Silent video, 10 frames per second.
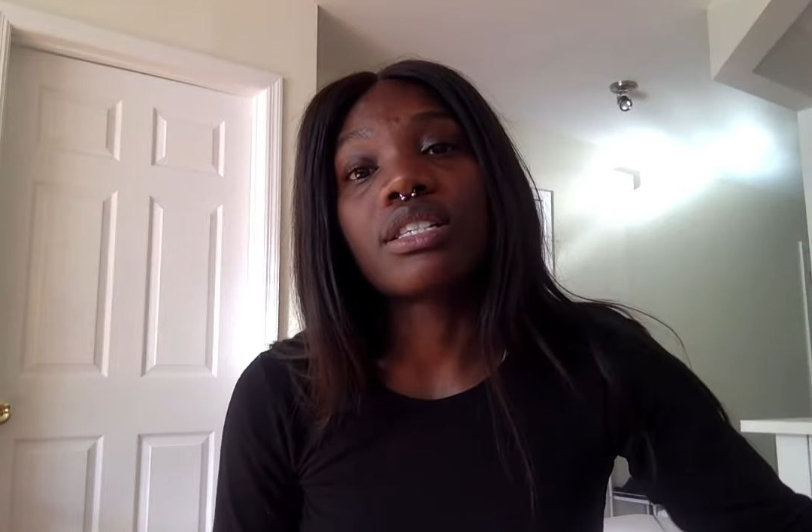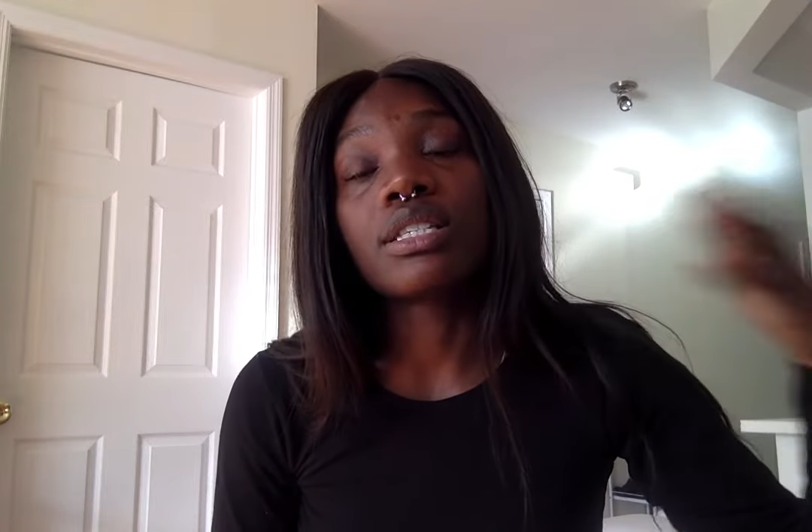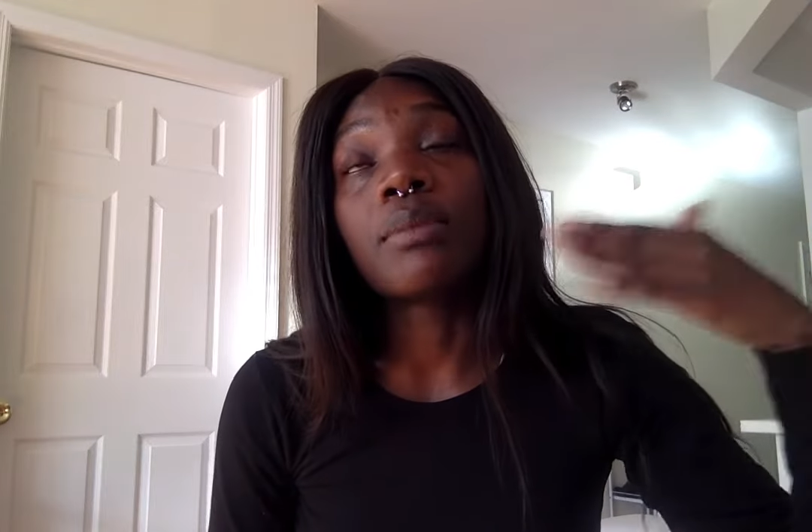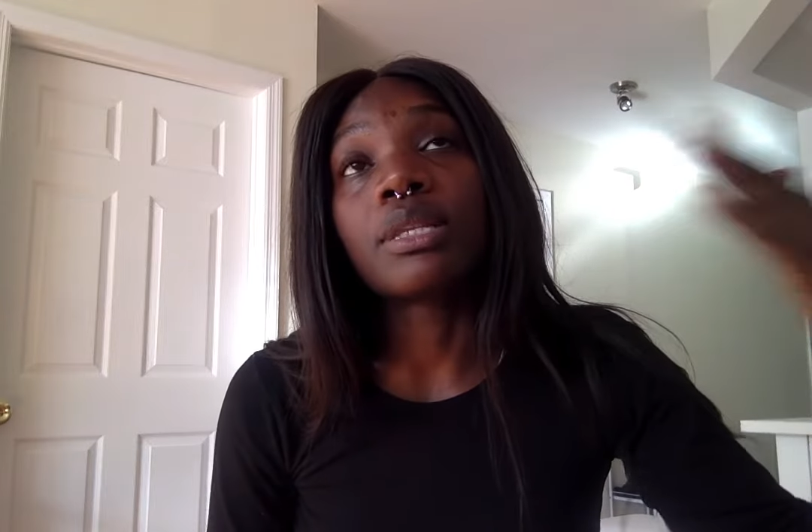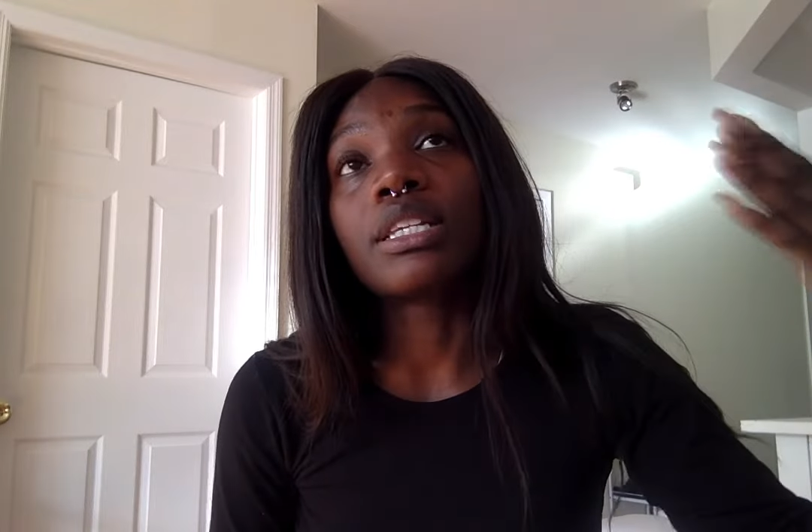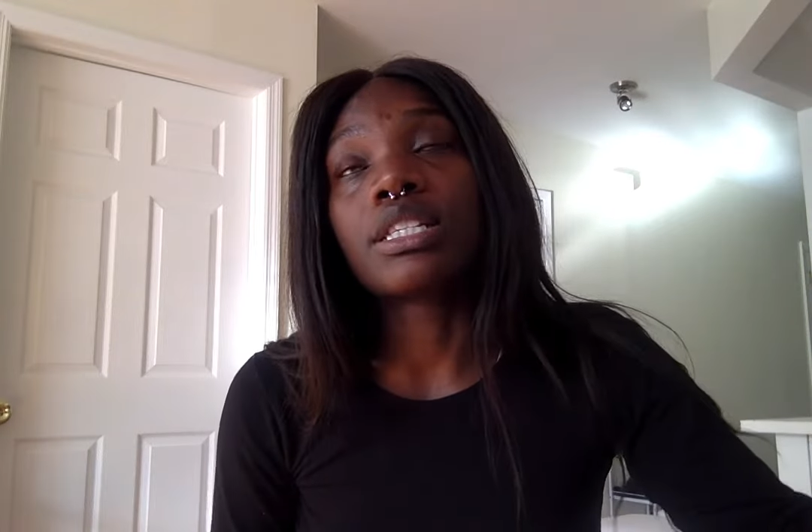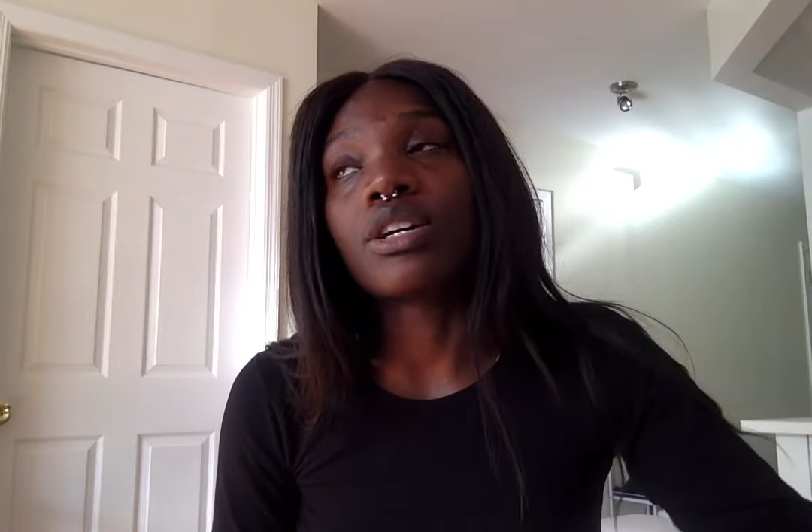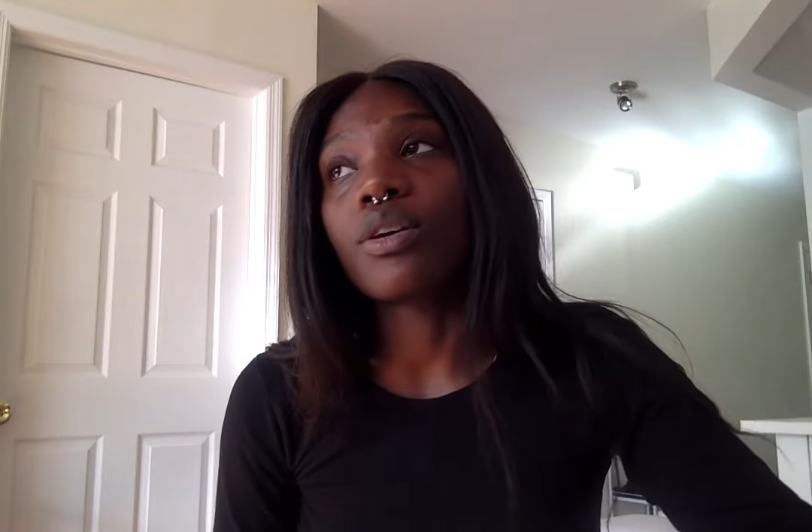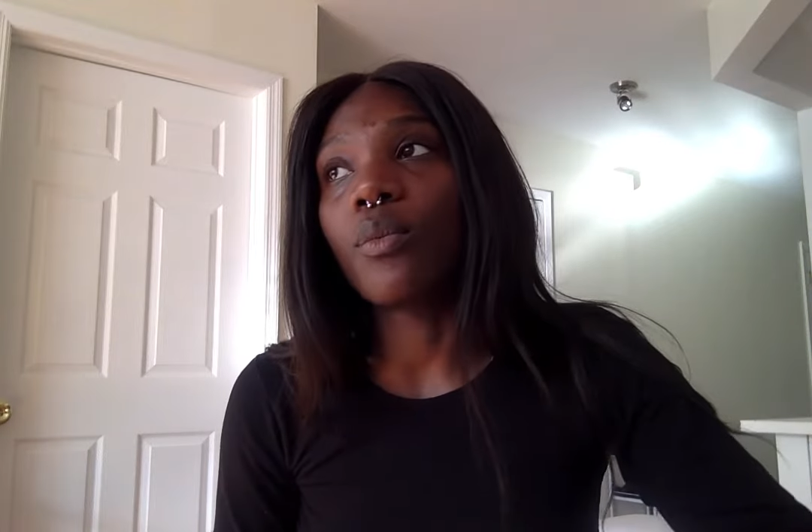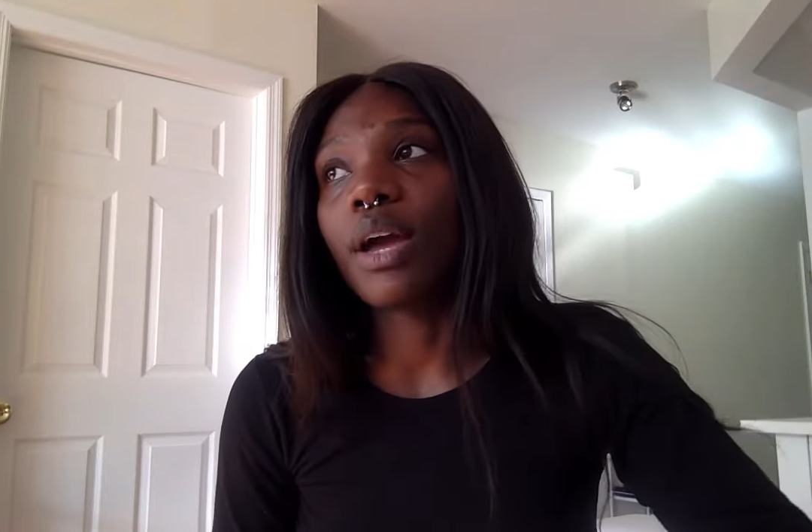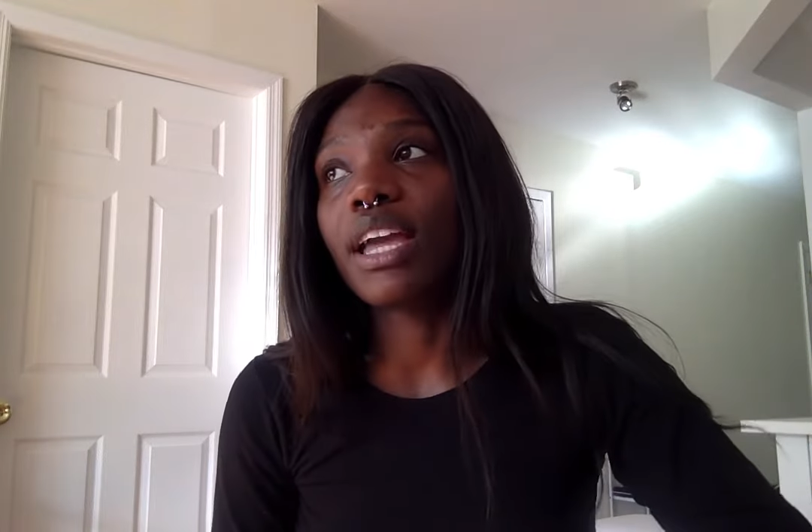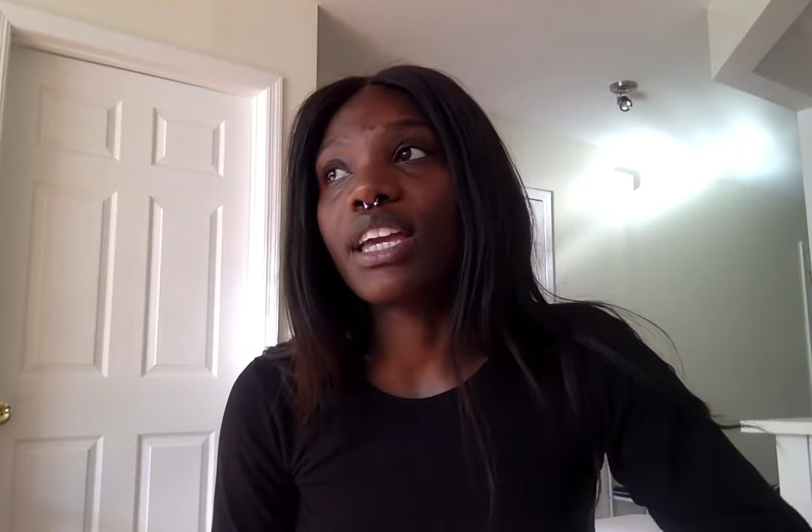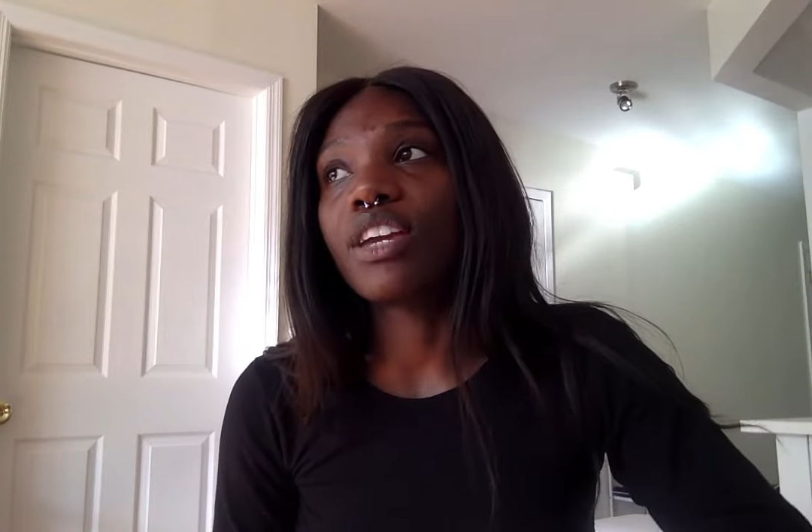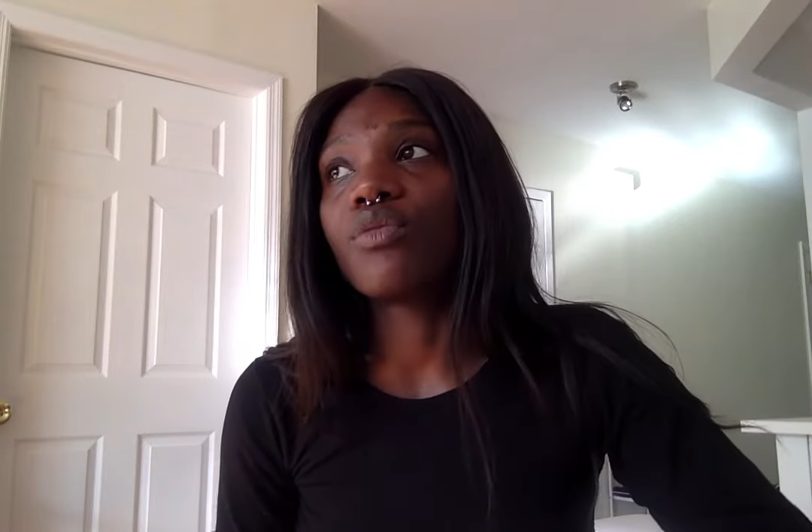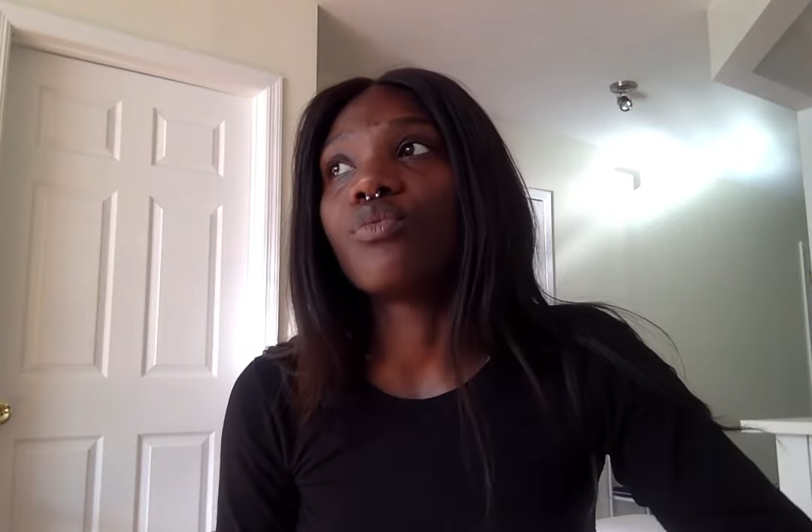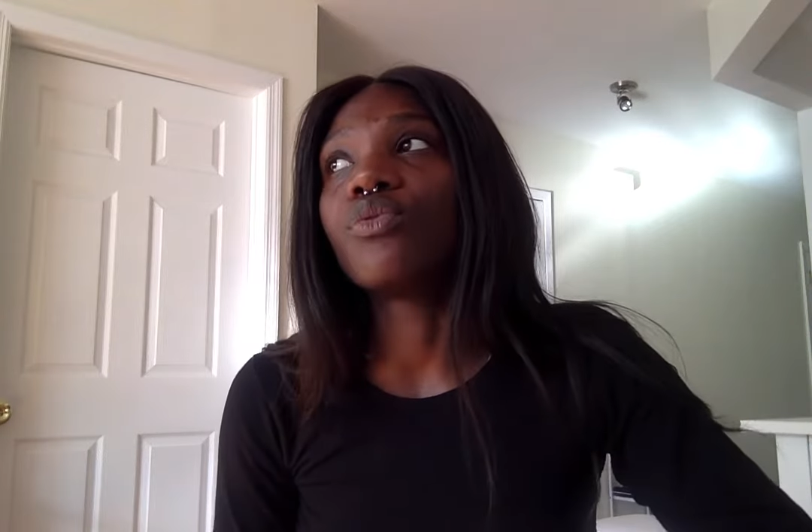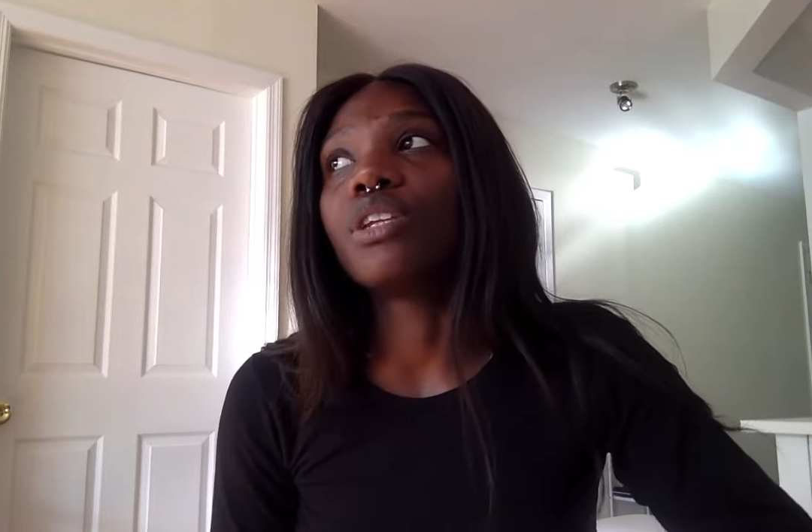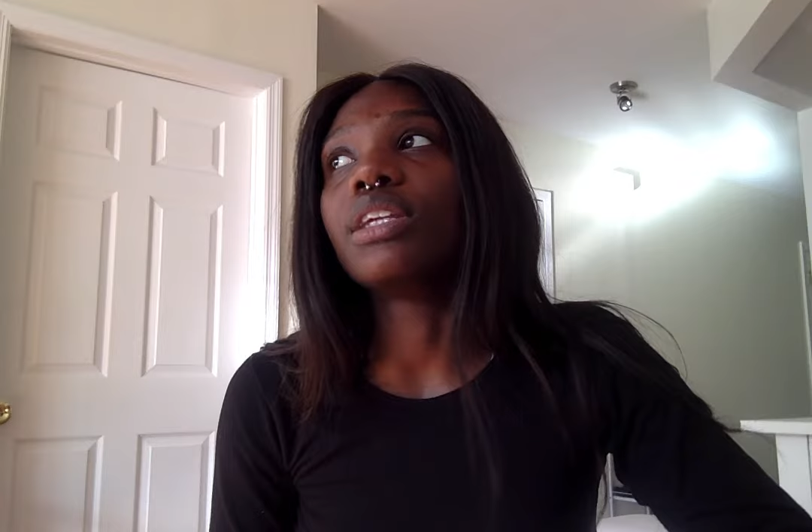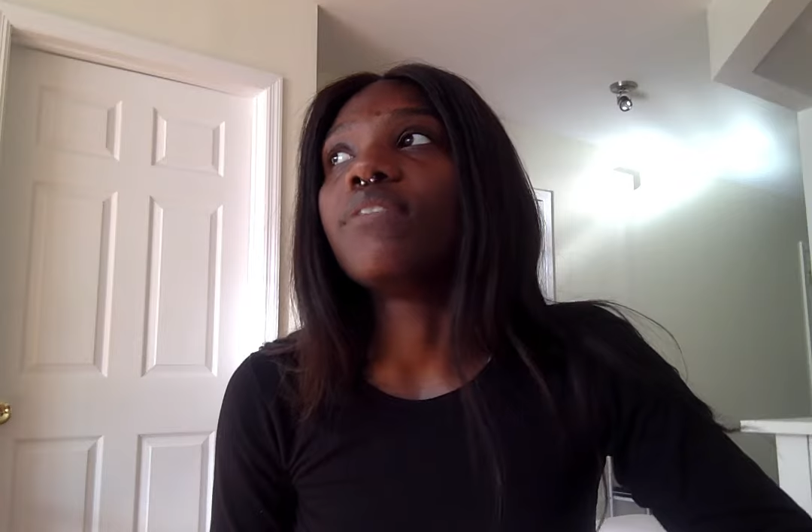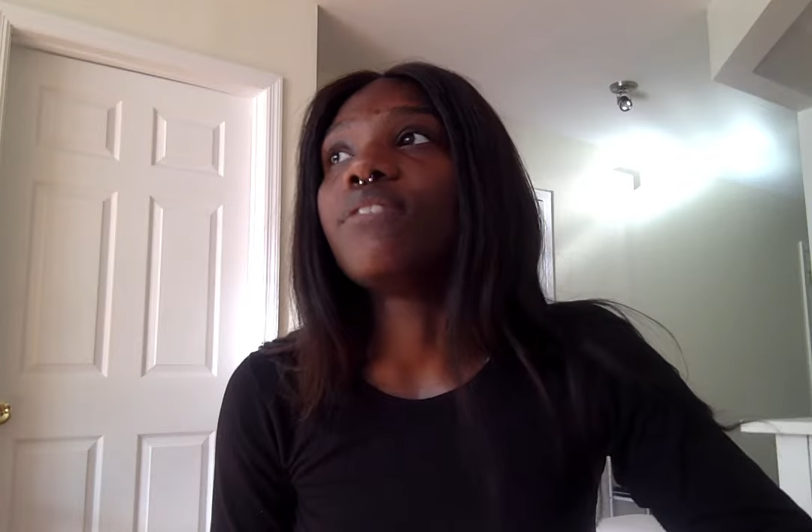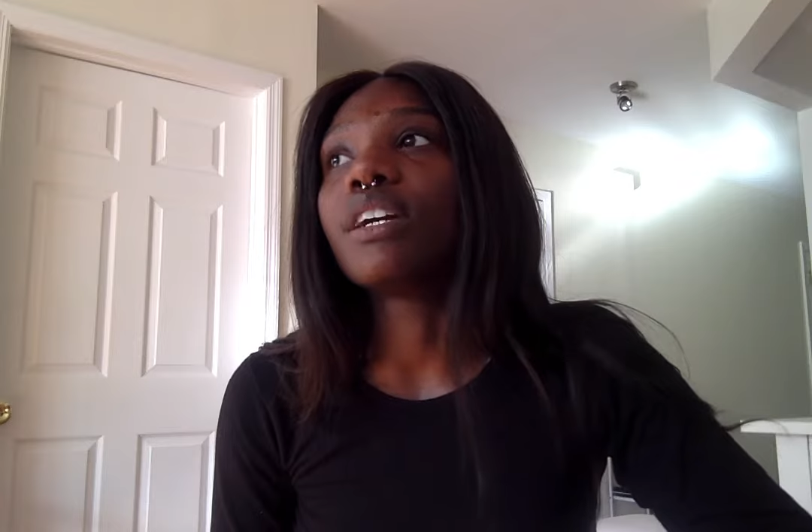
something a certain way can really